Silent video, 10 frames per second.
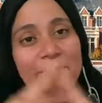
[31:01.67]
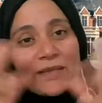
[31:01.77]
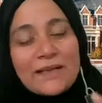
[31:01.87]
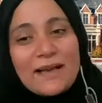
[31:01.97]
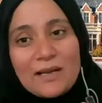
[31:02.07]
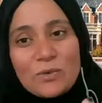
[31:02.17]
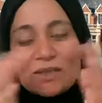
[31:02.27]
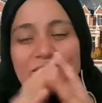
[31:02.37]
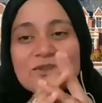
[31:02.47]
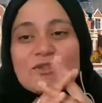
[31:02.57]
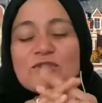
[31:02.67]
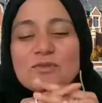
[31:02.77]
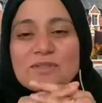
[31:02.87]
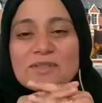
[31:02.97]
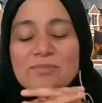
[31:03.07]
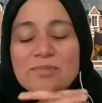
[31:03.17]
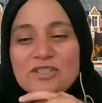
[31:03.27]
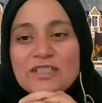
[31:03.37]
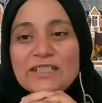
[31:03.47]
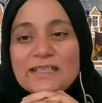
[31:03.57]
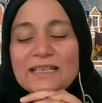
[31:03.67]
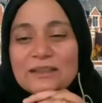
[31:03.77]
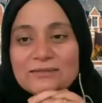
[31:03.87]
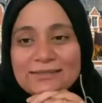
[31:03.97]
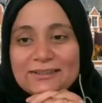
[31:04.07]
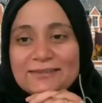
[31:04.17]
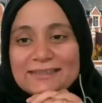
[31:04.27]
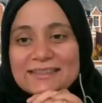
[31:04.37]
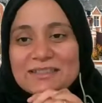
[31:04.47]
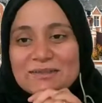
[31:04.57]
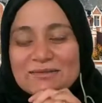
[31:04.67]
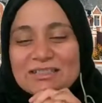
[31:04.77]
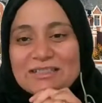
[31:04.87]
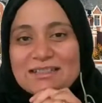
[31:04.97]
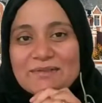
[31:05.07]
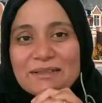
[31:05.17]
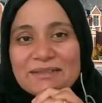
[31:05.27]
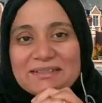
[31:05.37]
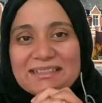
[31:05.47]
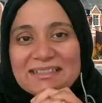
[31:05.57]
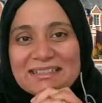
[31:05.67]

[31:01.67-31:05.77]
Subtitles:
be a hard one to choose, especially now with all the situation around.